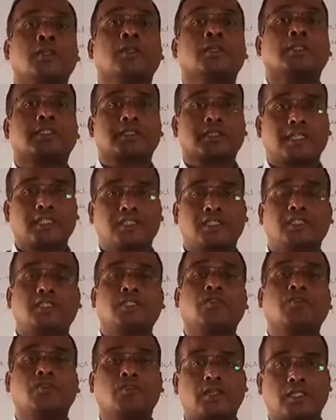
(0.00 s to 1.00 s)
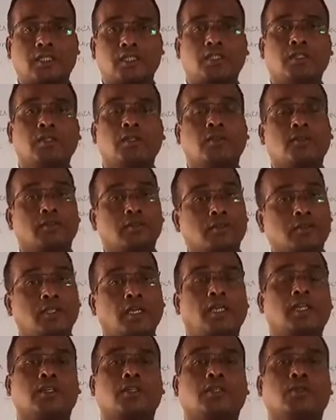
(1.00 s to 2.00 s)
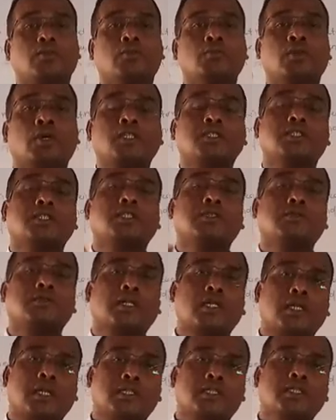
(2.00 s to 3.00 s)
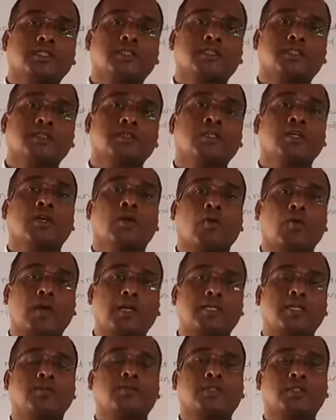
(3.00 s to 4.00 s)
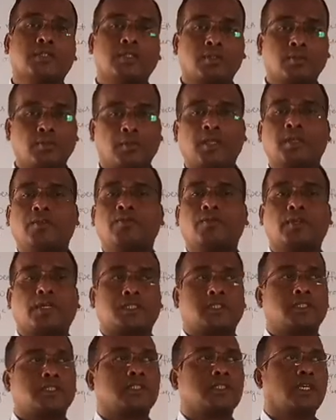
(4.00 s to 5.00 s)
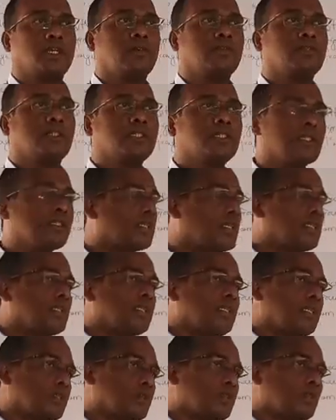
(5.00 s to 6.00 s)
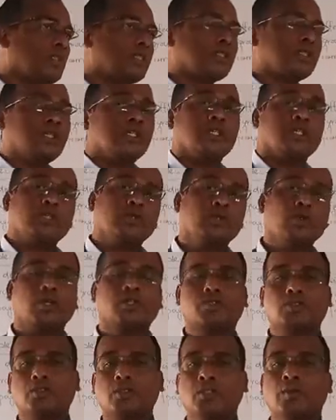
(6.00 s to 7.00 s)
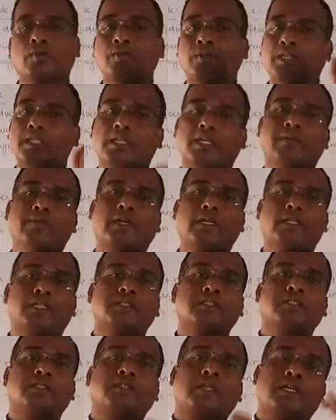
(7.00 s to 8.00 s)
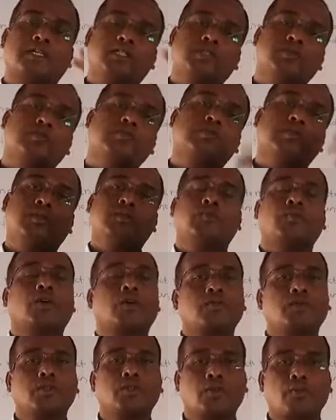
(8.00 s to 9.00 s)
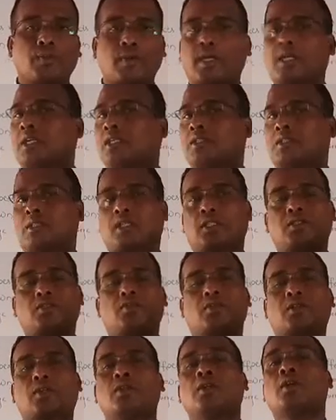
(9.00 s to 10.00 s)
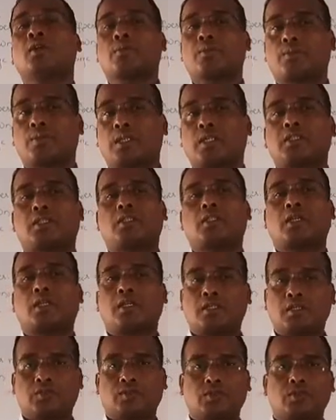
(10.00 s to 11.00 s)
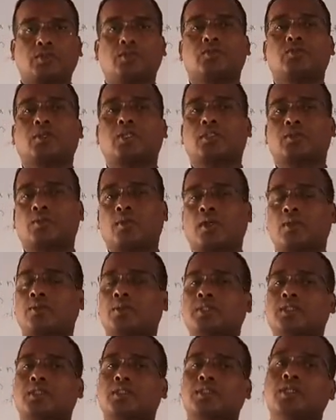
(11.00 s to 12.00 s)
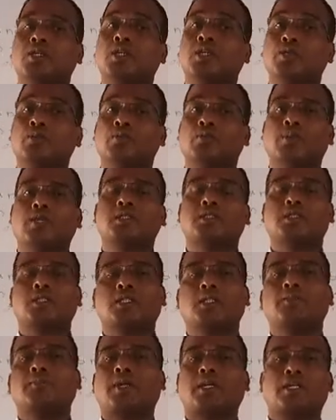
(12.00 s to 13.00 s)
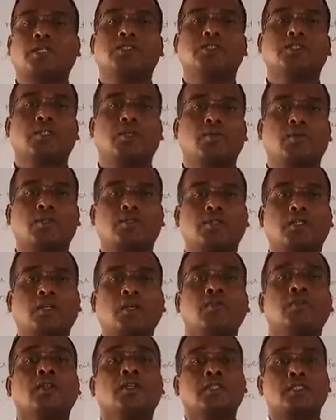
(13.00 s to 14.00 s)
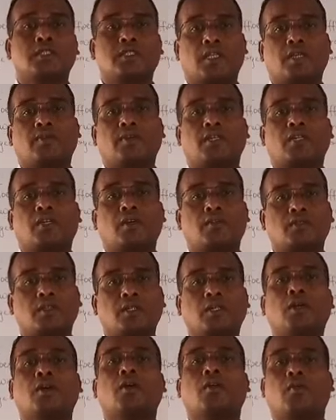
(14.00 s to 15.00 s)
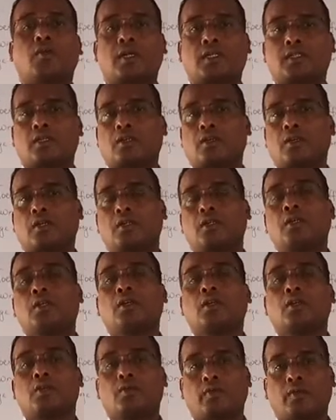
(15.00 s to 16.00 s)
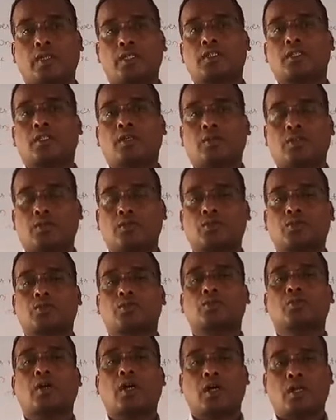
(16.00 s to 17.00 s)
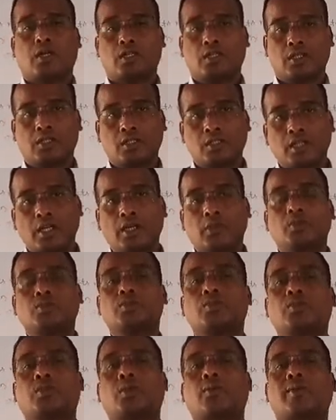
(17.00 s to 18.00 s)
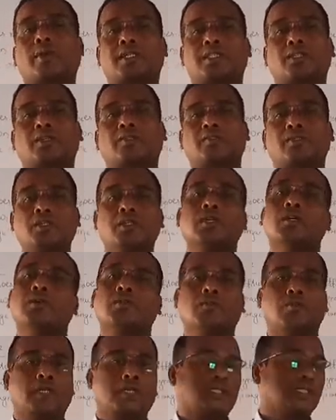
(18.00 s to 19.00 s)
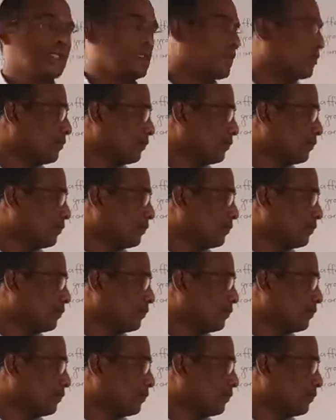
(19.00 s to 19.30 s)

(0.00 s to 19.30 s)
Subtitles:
scarcity of water, then you must give that attention. Whatever the main factors I have written that here students, you also give attention and you inform your parents and your brother, and if those are small brothers, you must give attention about the saving of the water or waste of, you should reduce your waste of water.